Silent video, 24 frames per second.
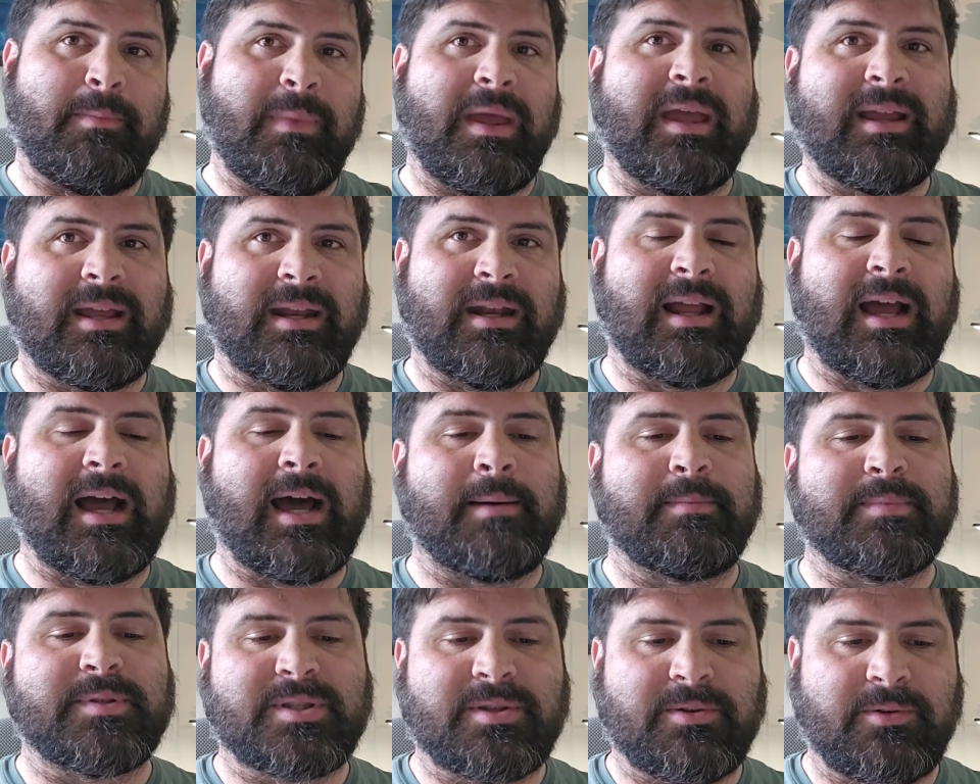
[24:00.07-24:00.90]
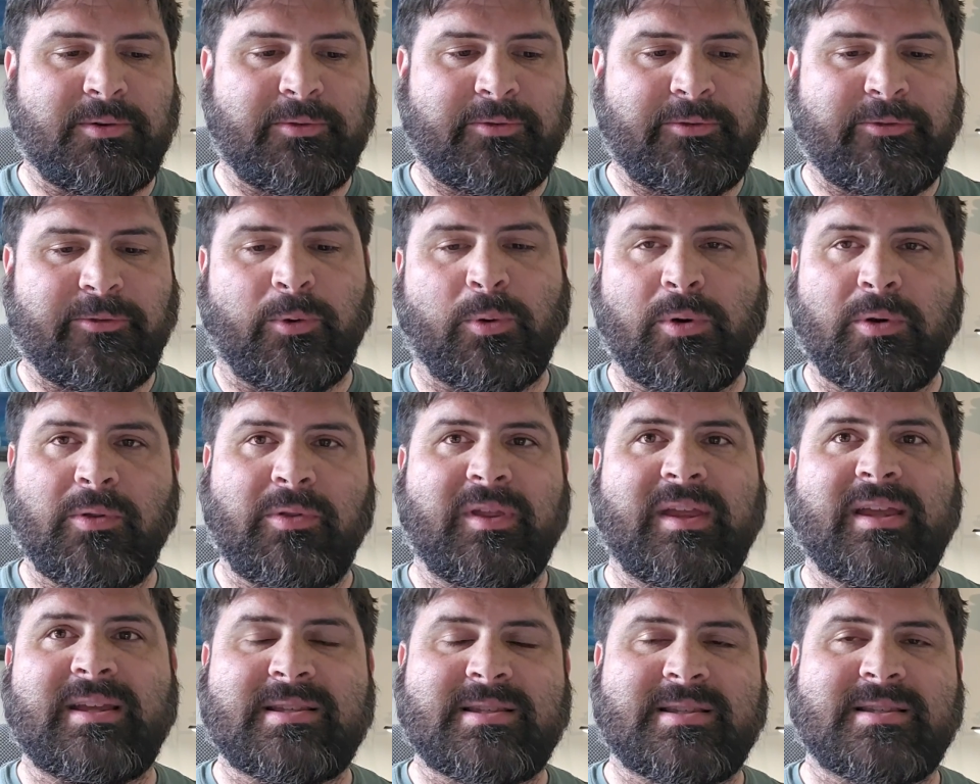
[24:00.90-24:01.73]
Mega Knobs for
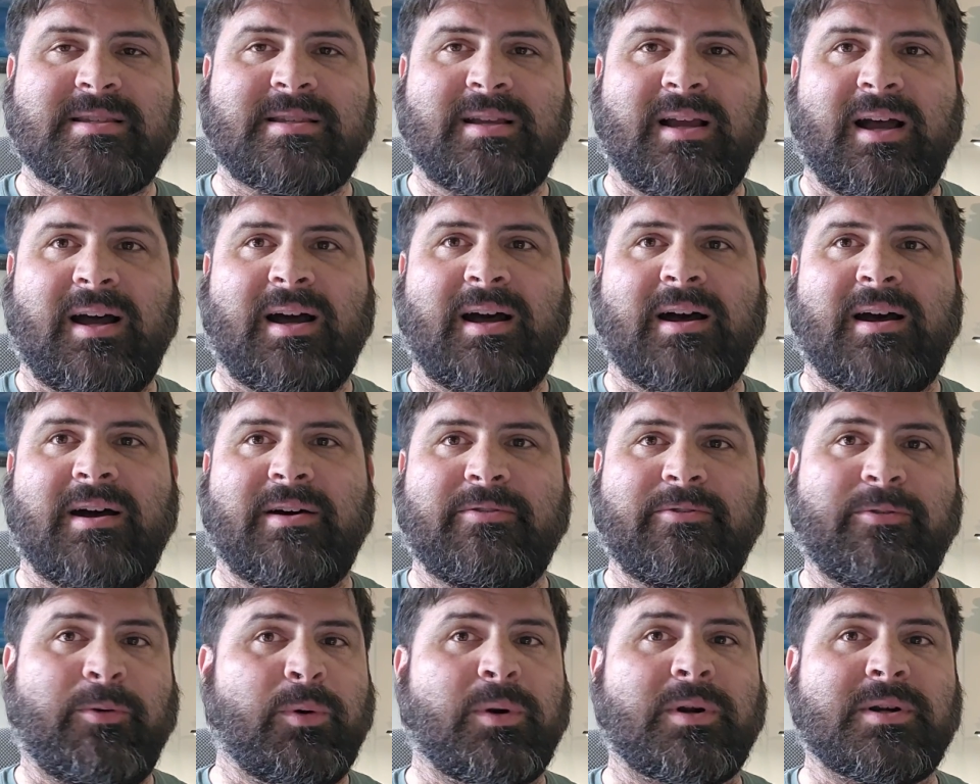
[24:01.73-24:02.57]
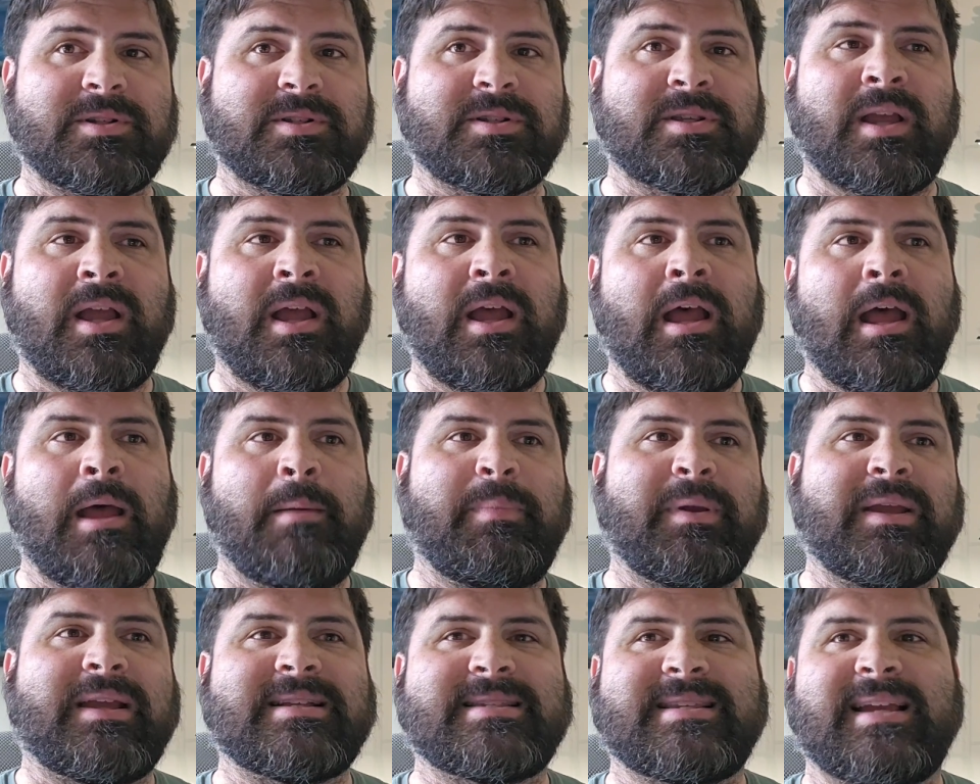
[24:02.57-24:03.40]
this force,
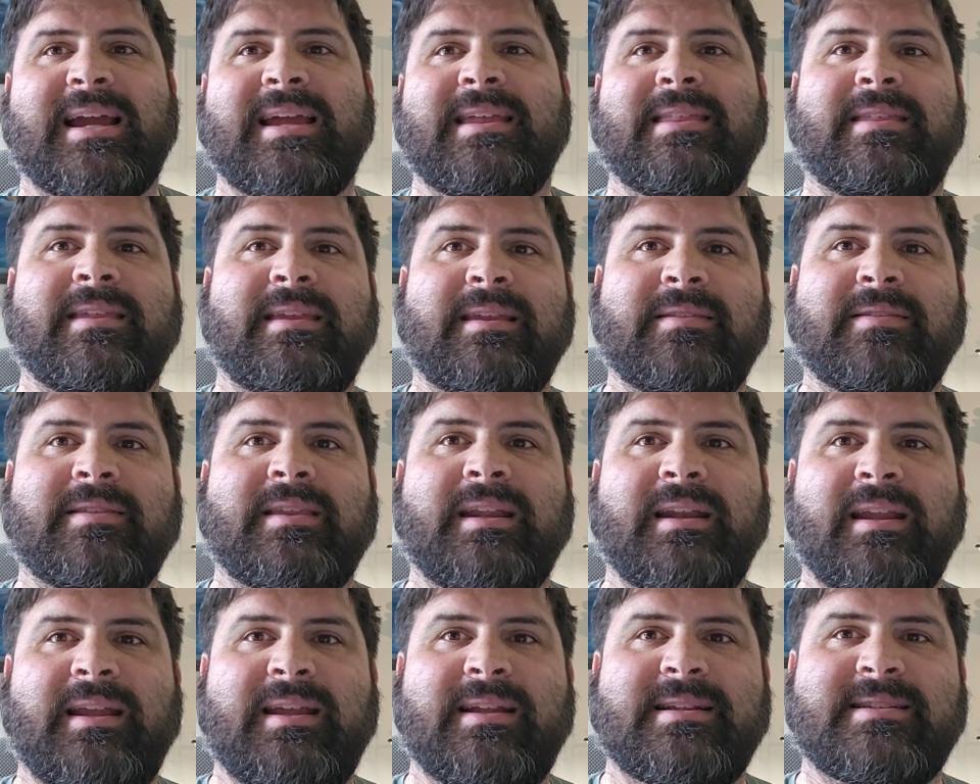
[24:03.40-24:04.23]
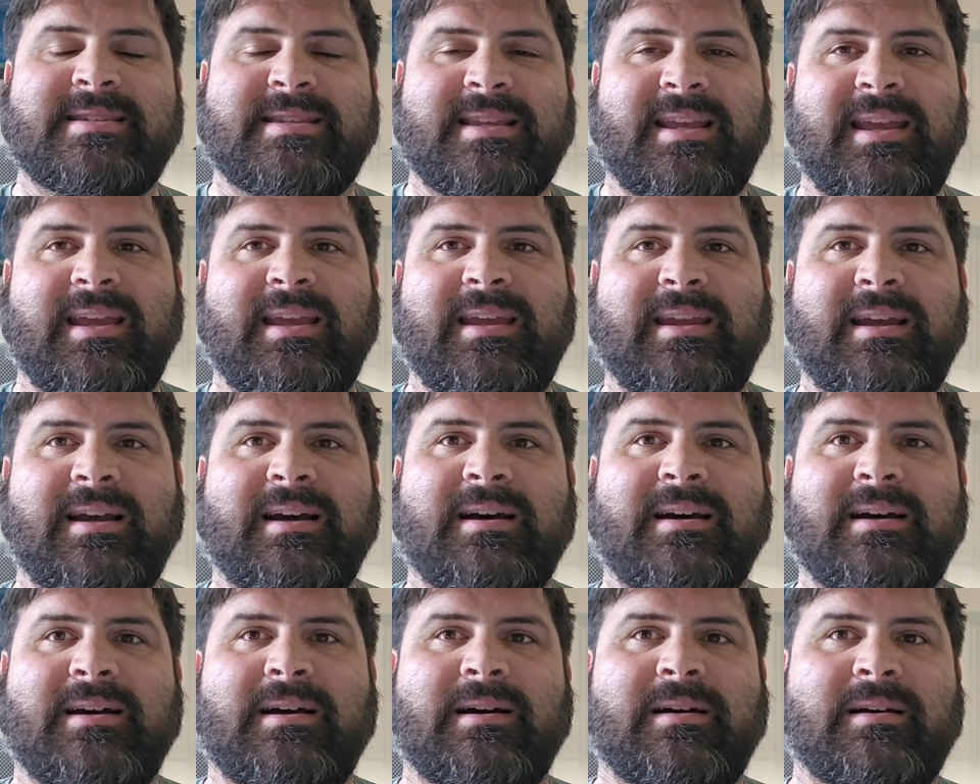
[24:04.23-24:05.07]
because I think that it's a
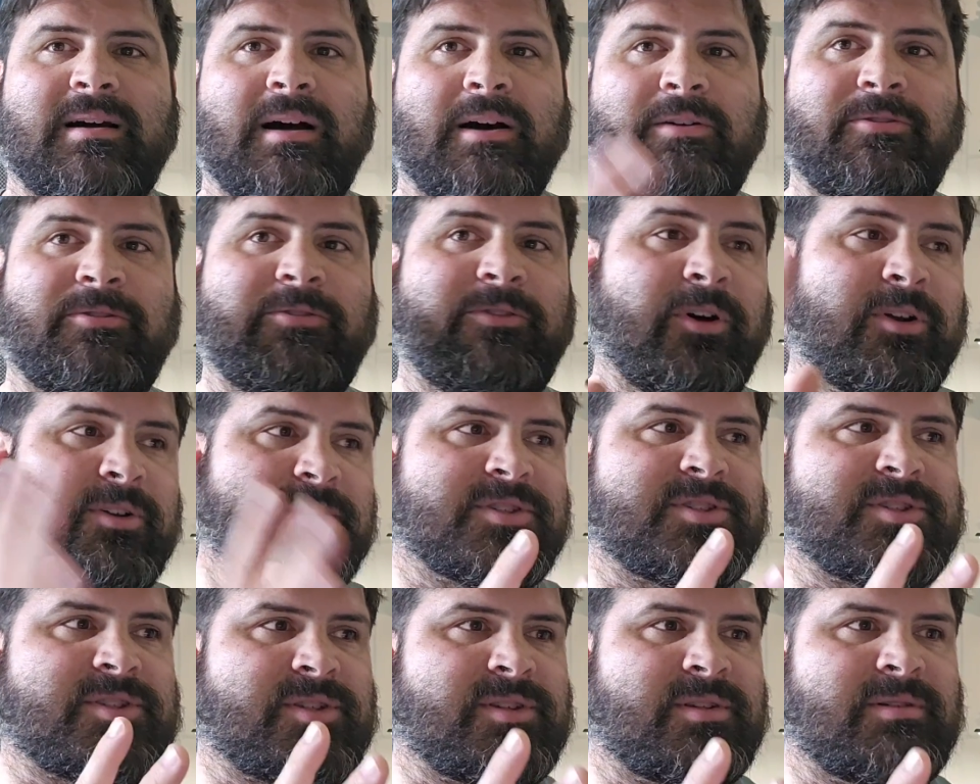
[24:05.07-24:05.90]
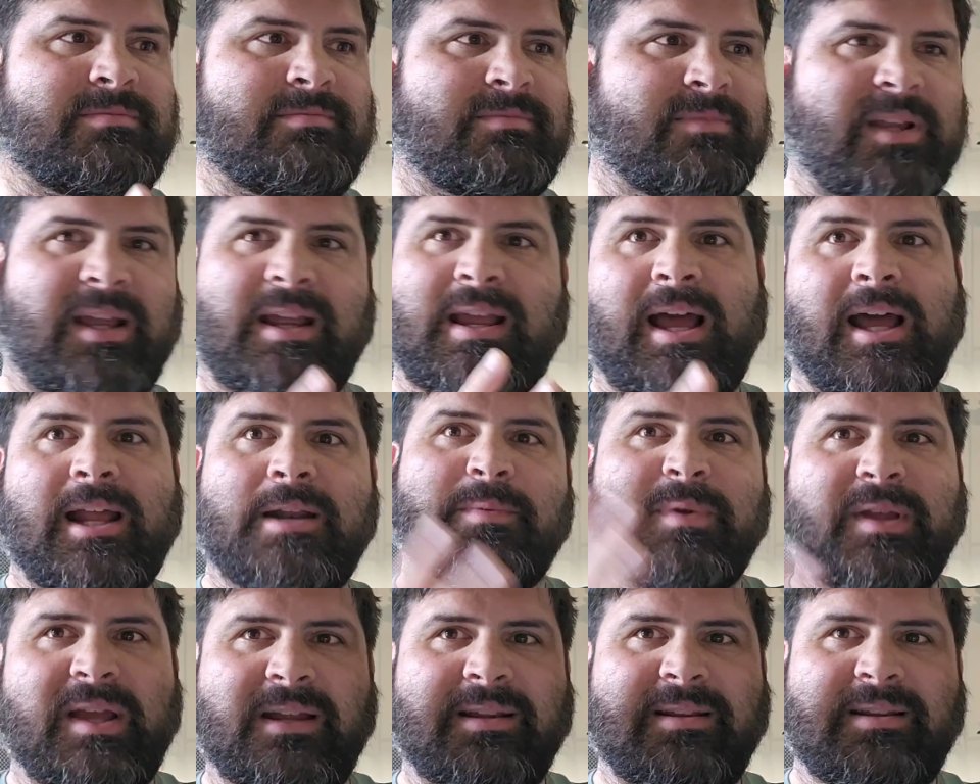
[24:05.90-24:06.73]
false
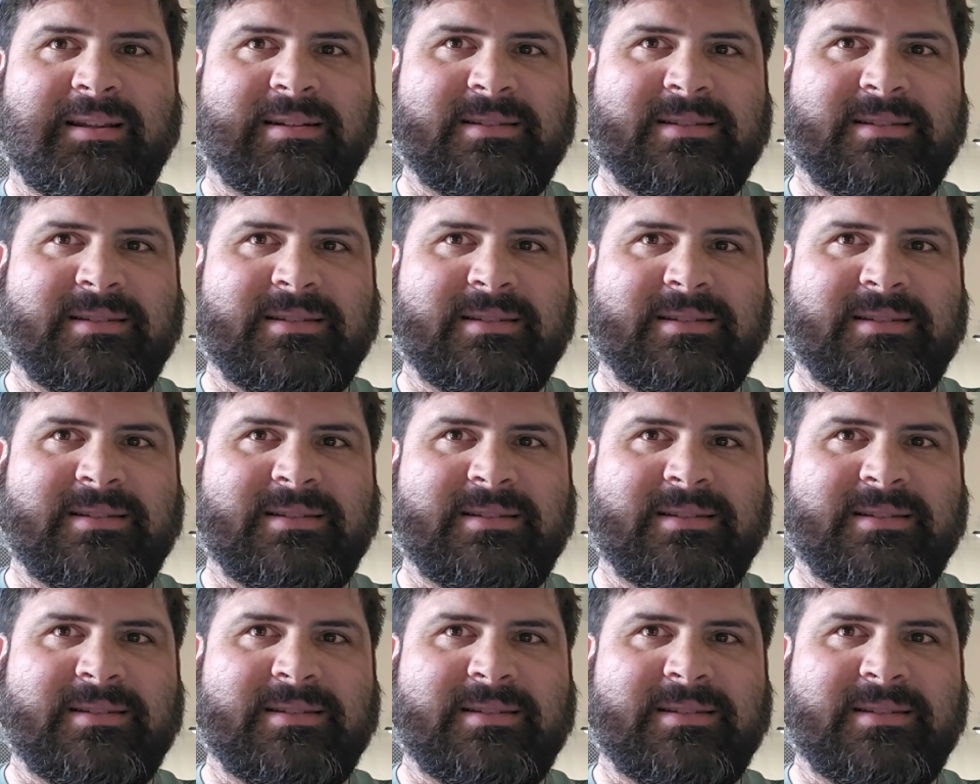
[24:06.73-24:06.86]
dichotomy.